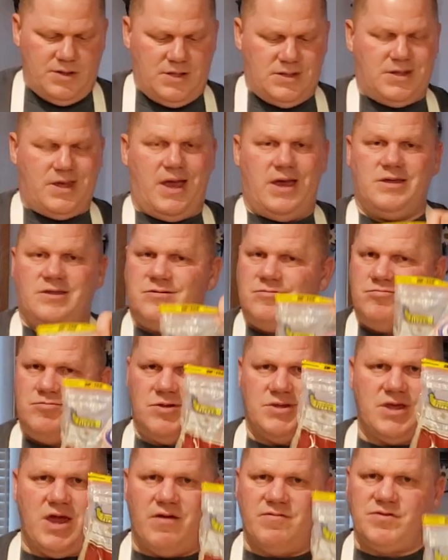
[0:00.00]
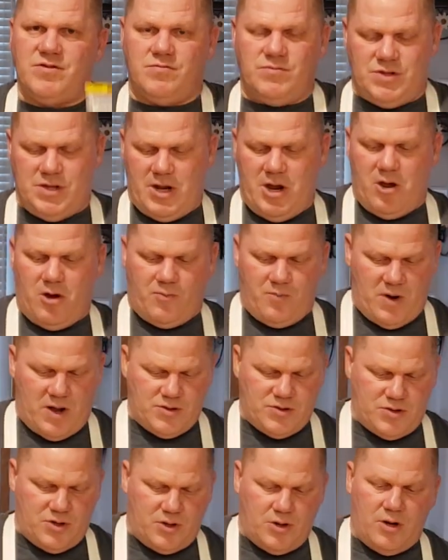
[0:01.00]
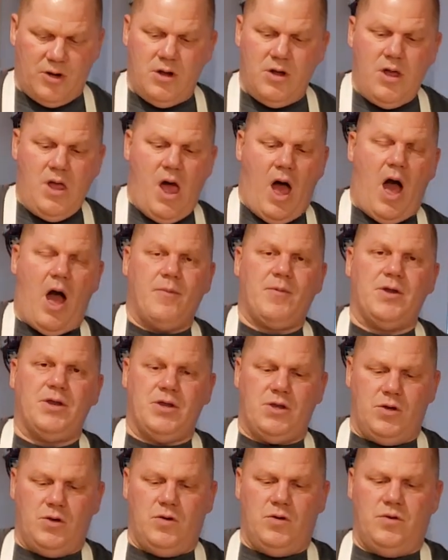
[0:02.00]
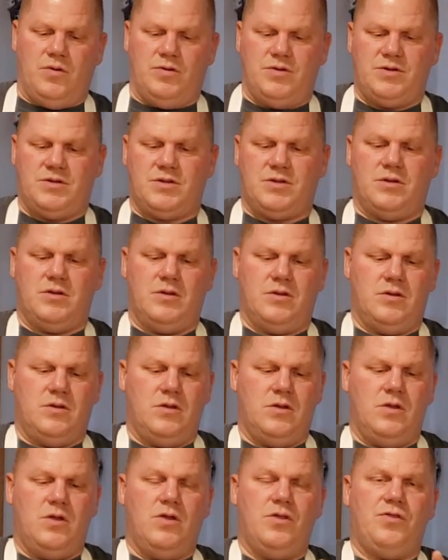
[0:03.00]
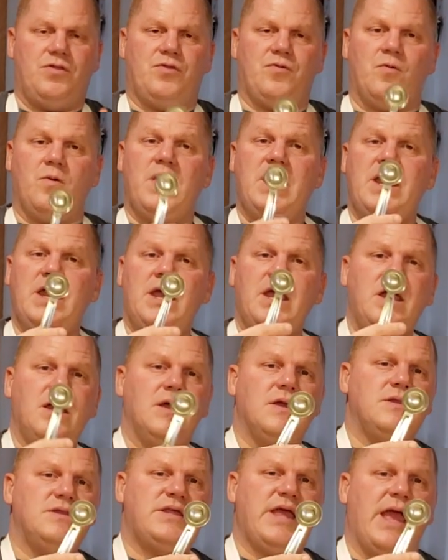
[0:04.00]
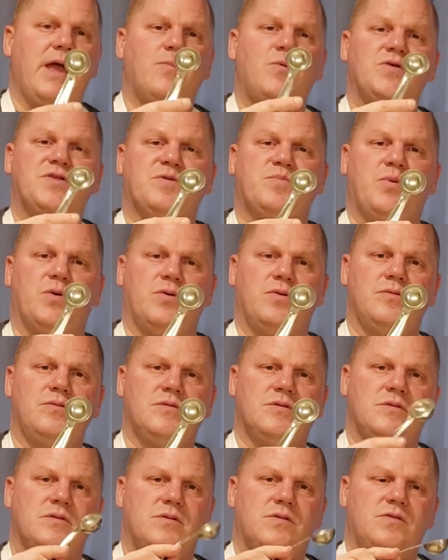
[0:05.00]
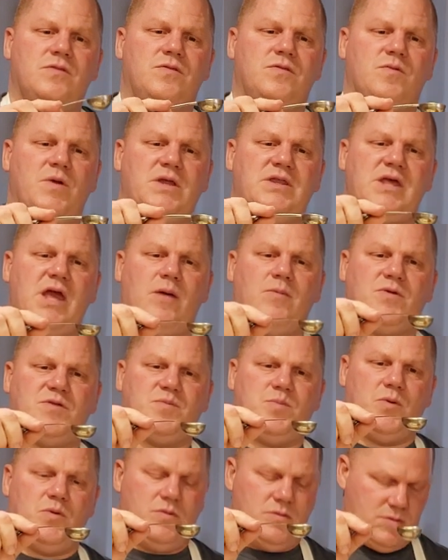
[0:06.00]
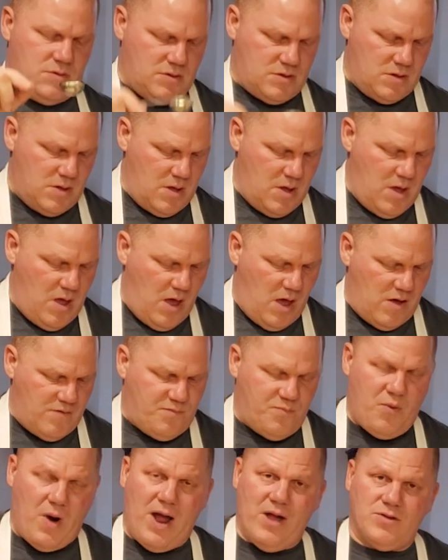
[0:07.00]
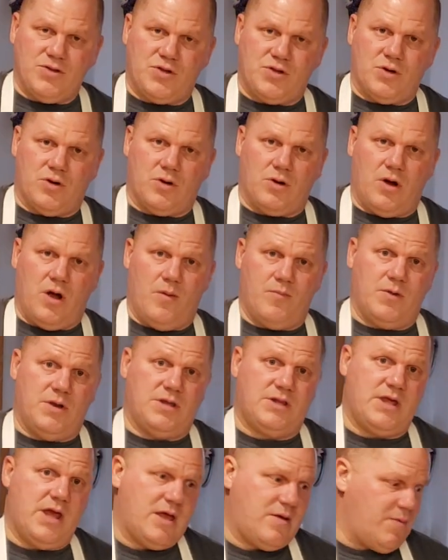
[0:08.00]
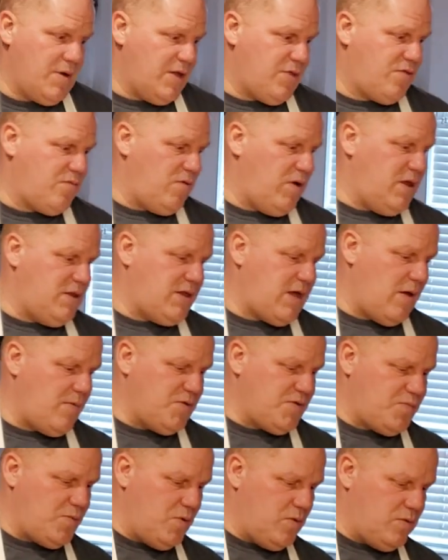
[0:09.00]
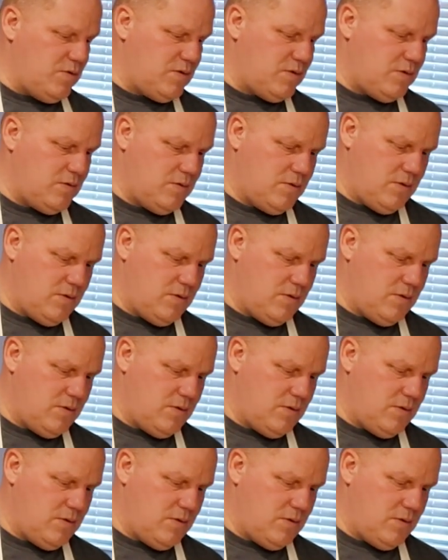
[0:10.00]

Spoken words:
in this case, just have some generic brown sugar. I'm going to use 3 tablespoons of brown sugar. I'm going to take my 3 tablespoons,